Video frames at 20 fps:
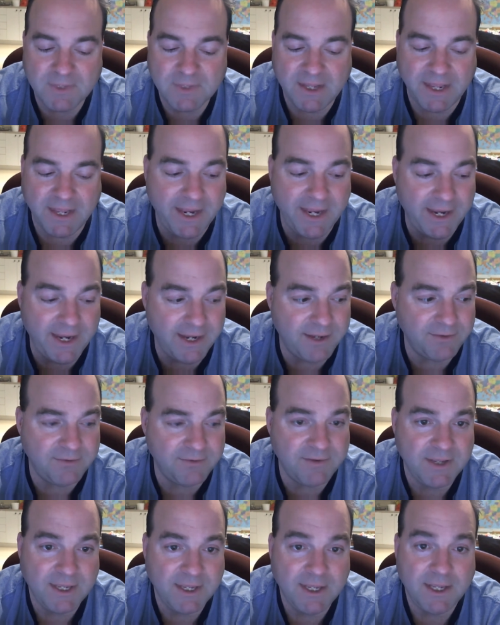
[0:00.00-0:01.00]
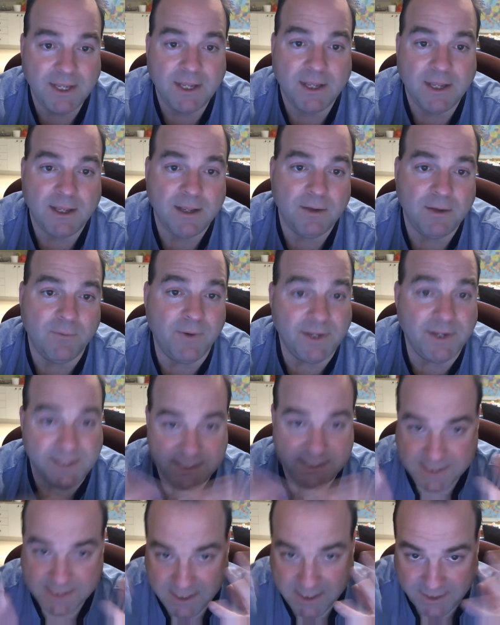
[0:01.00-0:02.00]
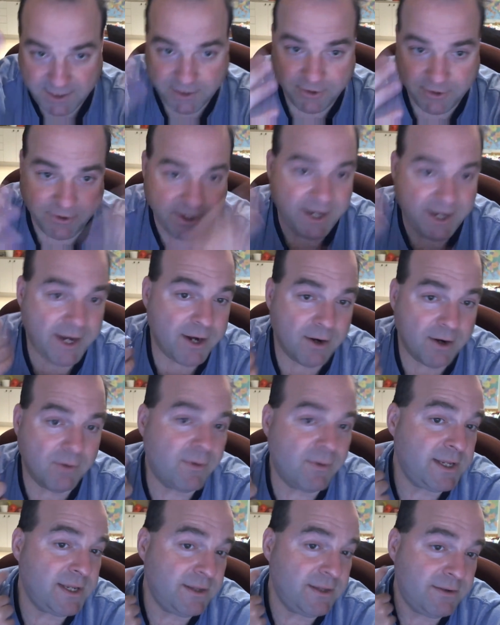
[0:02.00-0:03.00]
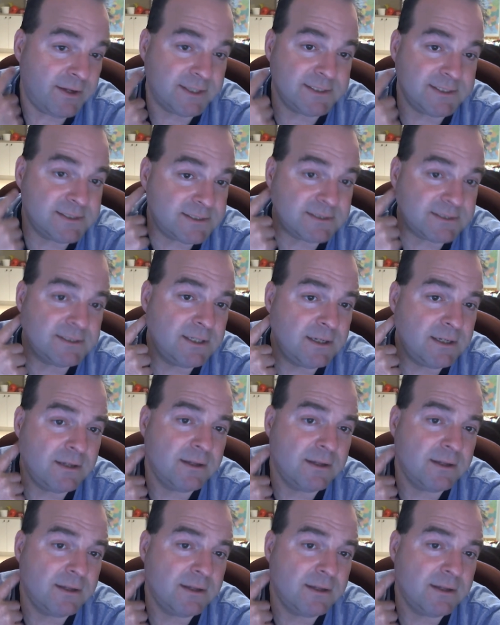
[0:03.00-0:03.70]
And when he's cutting your hair, when he does